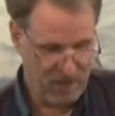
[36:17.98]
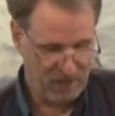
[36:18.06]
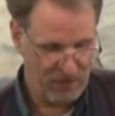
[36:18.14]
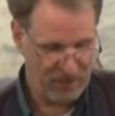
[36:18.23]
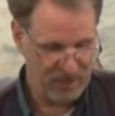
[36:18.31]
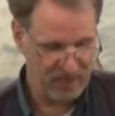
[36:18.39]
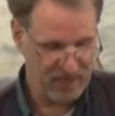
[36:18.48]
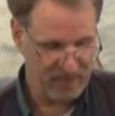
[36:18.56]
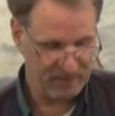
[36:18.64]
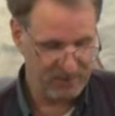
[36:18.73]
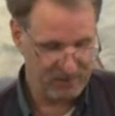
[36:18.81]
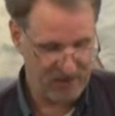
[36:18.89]
Thoughts
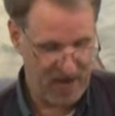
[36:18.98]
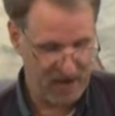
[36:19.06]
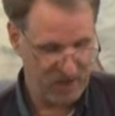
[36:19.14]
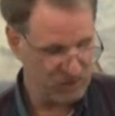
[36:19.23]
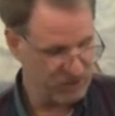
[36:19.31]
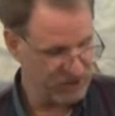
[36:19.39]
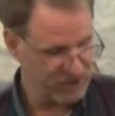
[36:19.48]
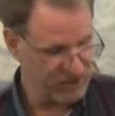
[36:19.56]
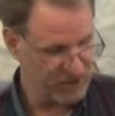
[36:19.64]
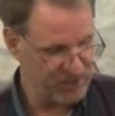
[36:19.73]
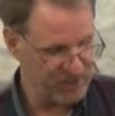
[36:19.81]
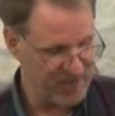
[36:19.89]
become desires, which
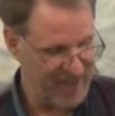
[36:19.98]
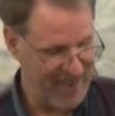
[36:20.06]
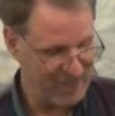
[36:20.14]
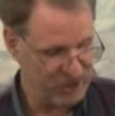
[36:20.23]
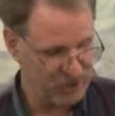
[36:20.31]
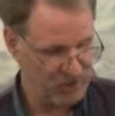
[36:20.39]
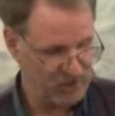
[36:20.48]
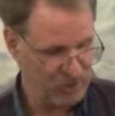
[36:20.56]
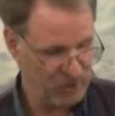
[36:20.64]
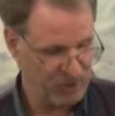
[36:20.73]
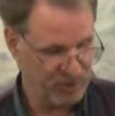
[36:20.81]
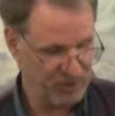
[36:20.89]
turn into actions,
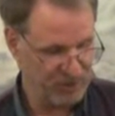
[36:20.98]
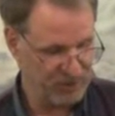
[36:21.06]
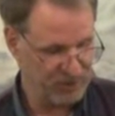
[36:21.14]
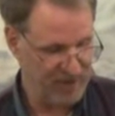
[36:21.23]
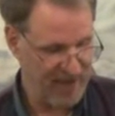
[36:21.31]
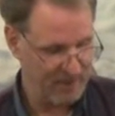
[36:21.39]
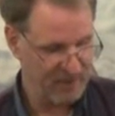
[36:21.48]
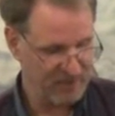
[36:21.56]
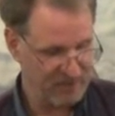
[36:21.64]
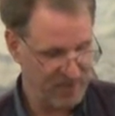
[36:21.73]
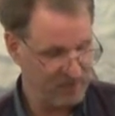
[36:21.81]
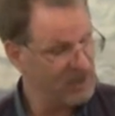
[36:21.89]
which produces
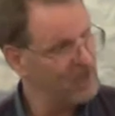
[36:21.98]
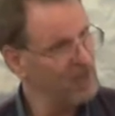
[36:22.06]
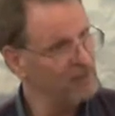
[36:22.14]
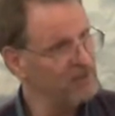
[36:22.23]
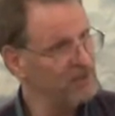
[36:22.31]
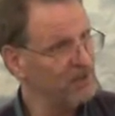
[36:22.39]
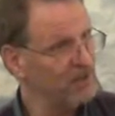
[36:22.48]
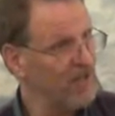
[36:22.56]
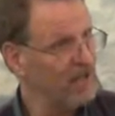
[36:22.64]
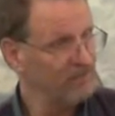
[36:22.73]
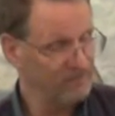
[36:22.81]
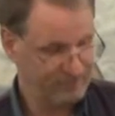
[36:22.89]
habits that become into your
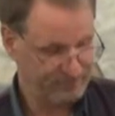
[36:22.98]
life.